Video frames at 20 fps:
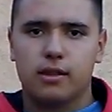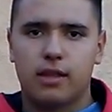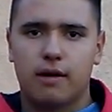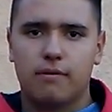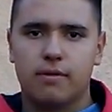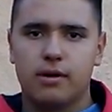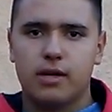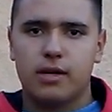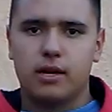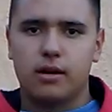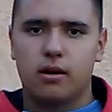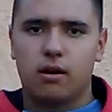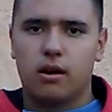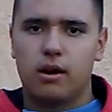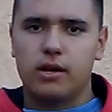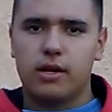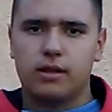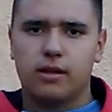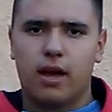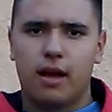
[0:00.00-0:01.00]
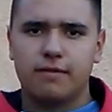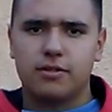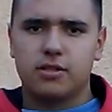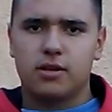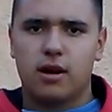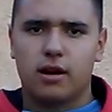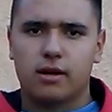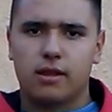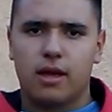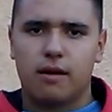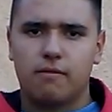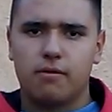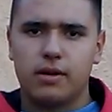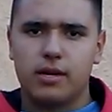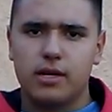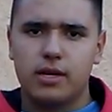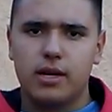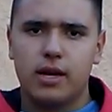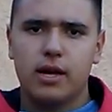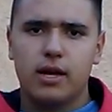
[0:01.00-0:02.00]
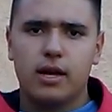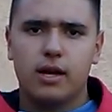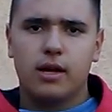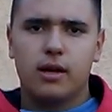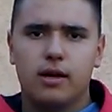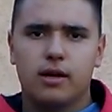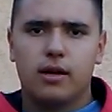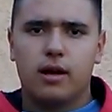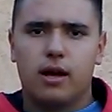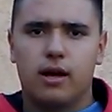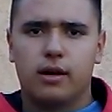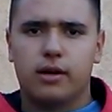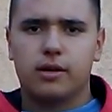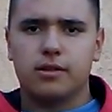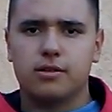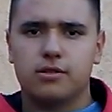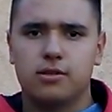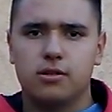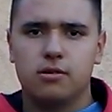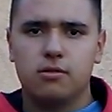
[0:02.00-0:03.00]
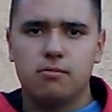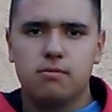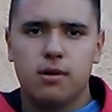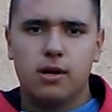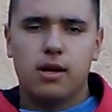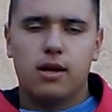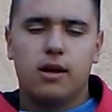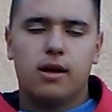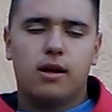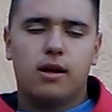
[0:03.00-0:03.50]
that we or any livestock that we consume,